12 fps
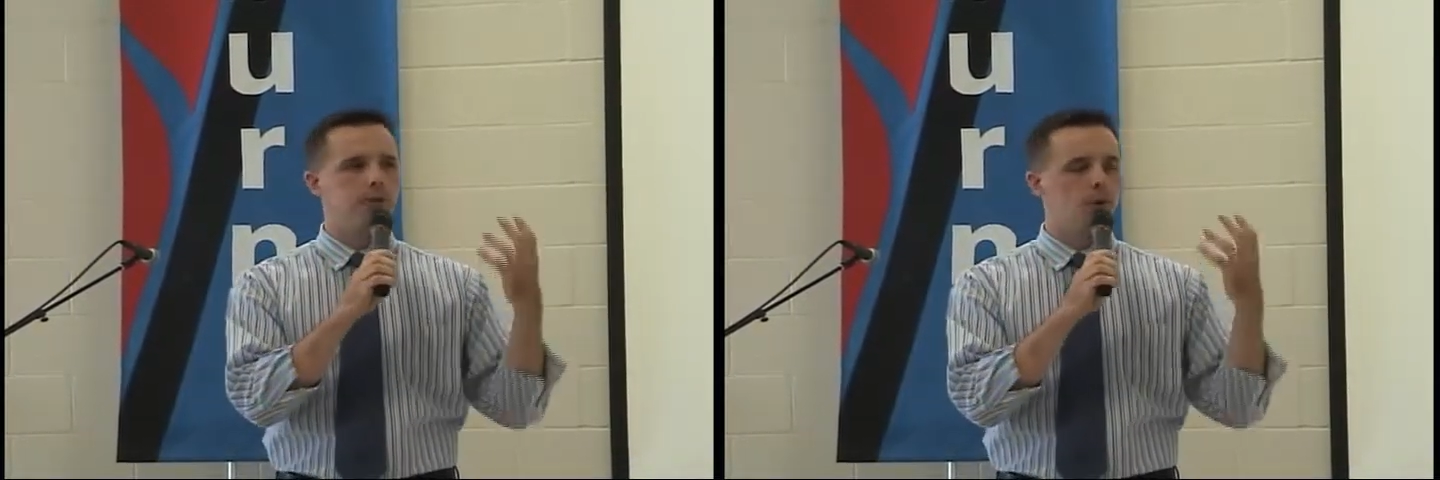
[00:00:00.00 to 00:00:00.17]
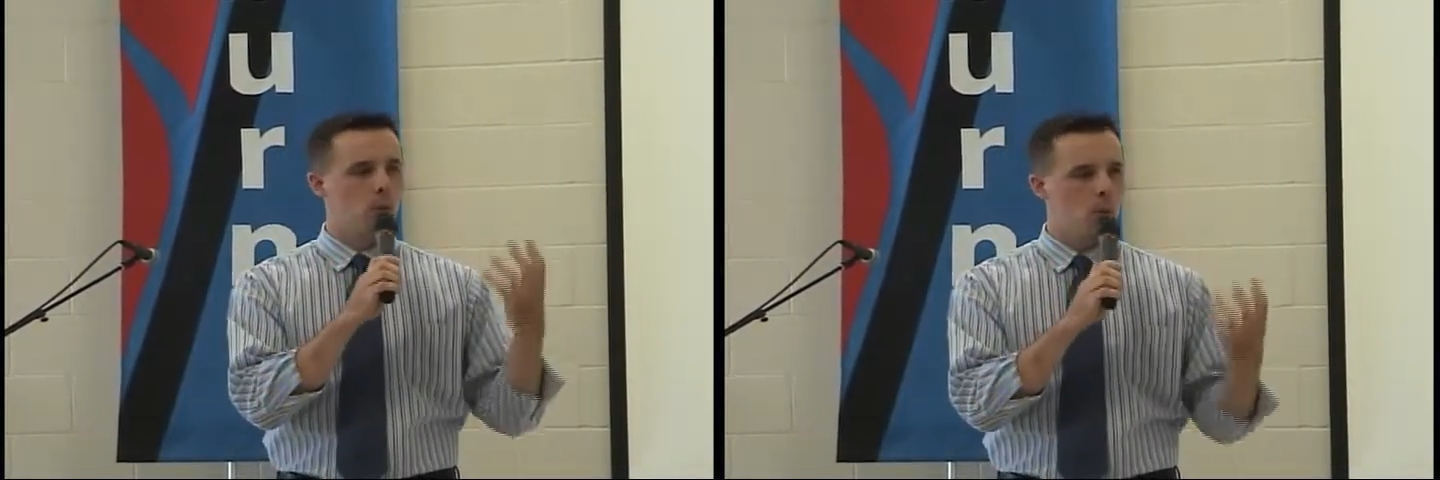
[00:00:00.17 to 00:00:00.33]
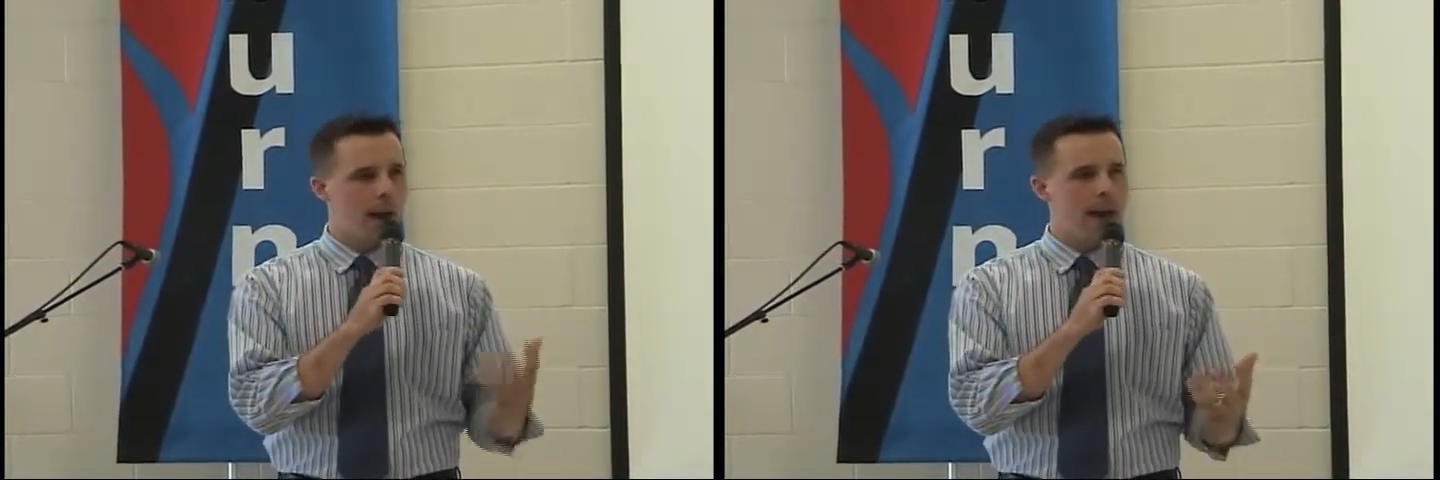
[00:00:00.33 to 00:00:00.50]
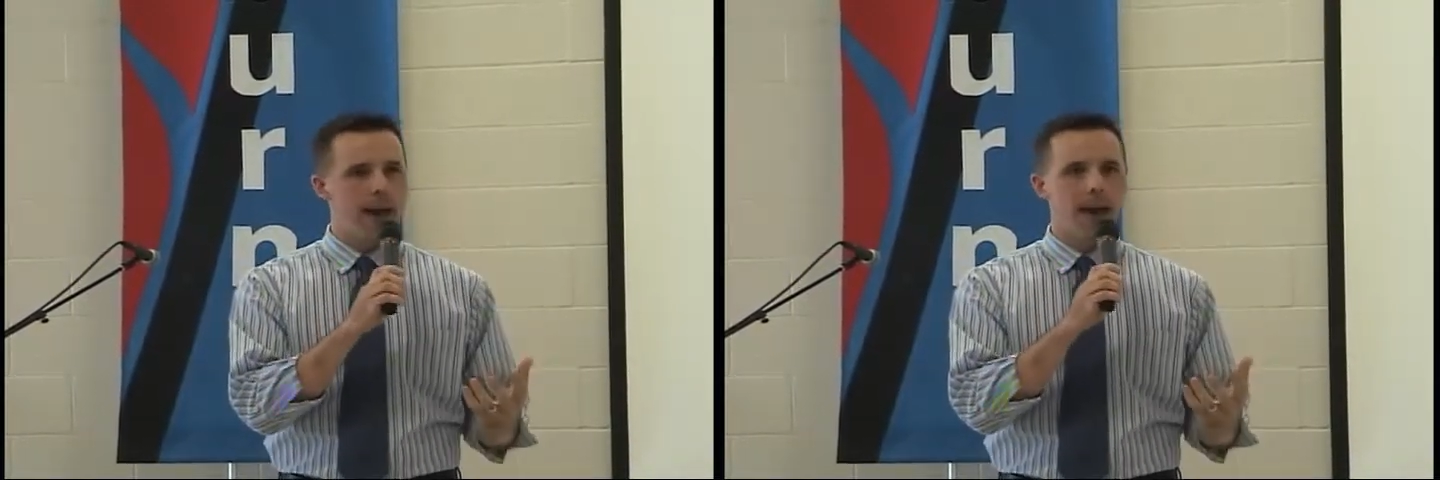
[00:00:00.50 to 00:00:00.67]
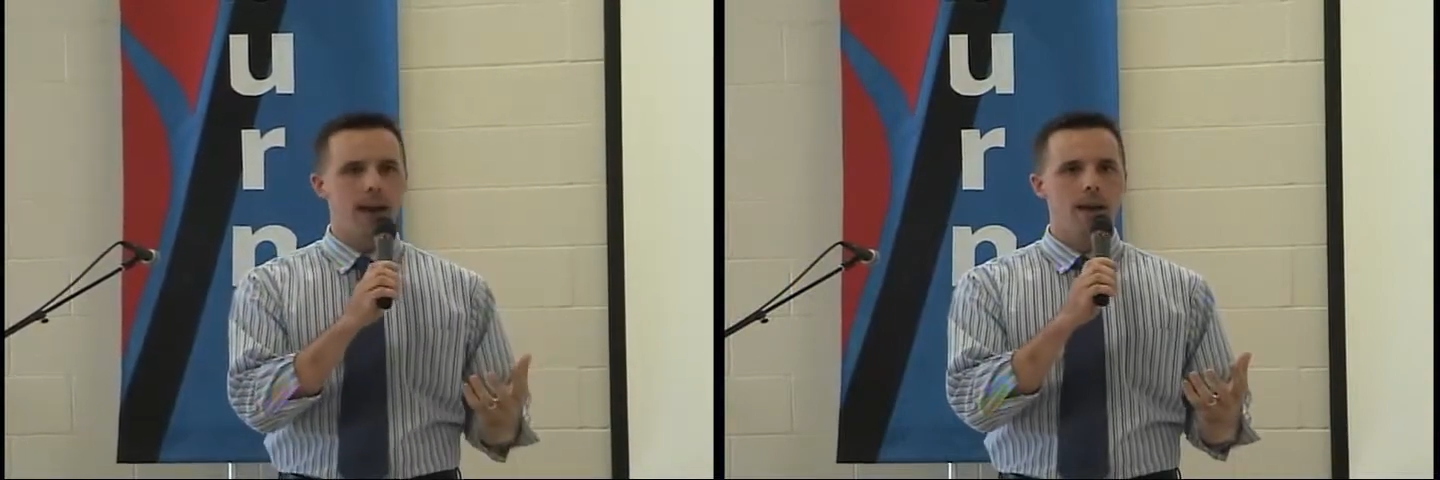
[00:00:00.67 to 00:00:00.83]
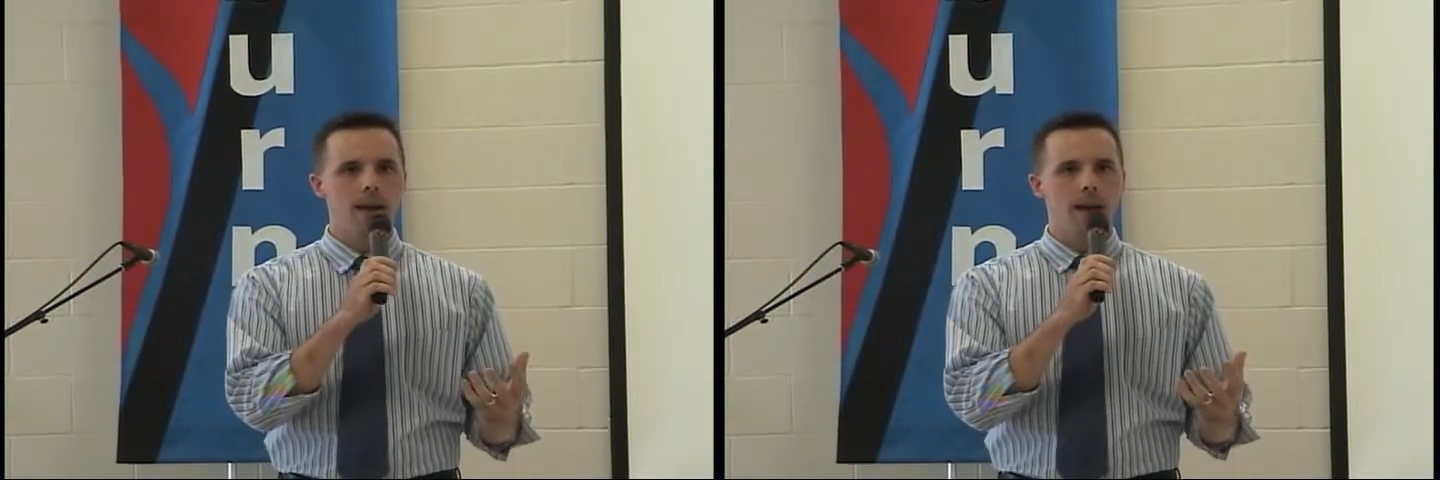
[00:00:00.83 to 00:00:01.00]
your
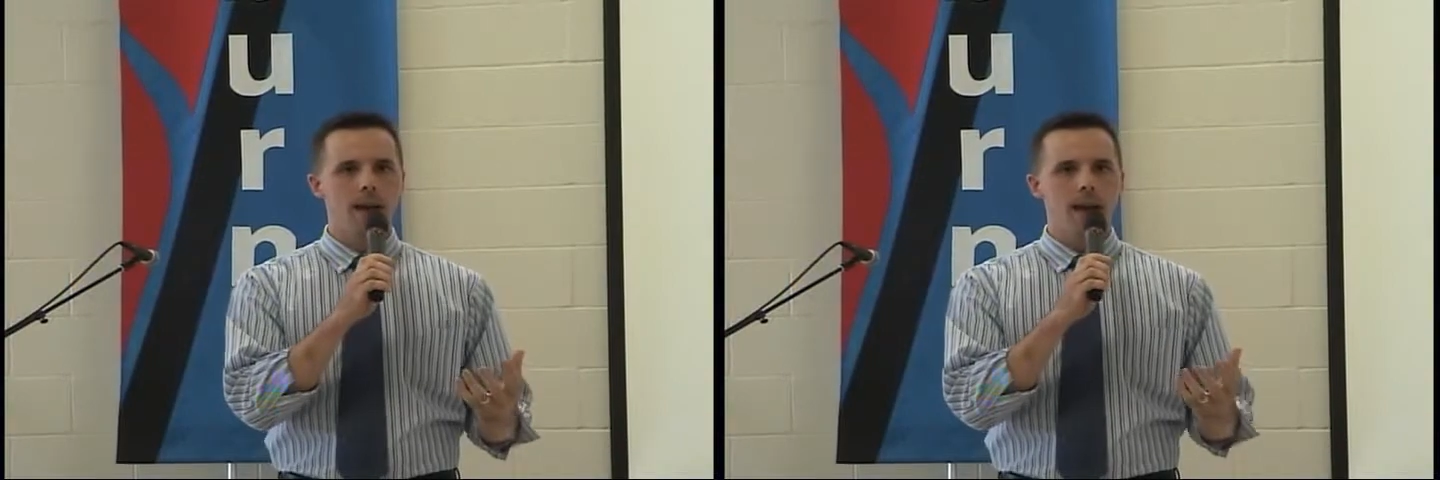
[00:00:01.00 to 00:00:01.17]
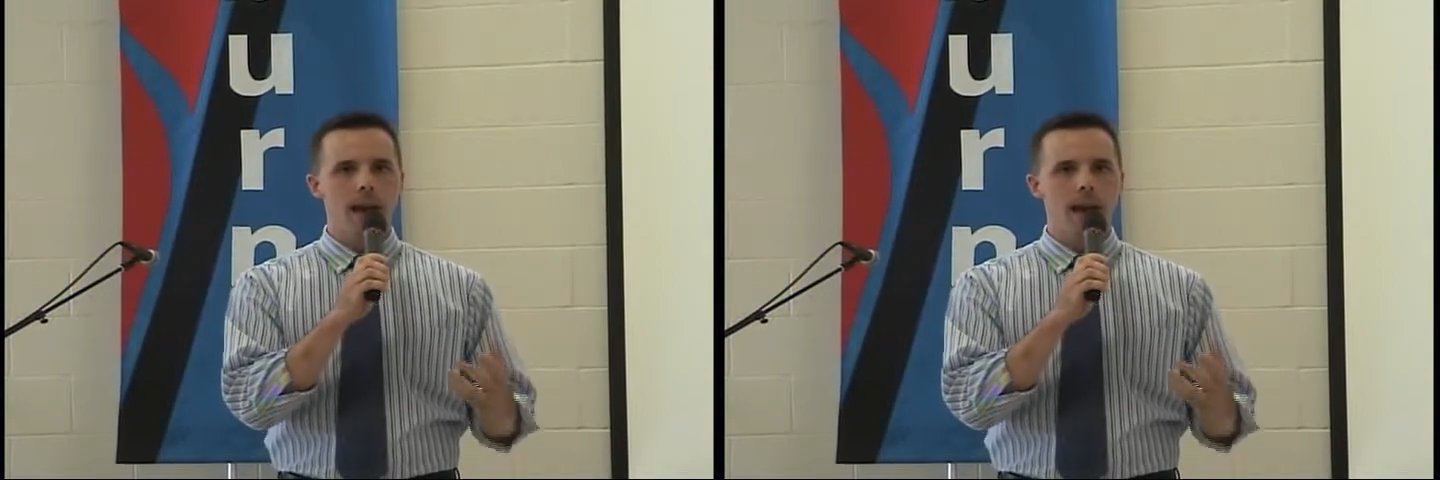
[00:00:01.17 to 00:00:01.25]
way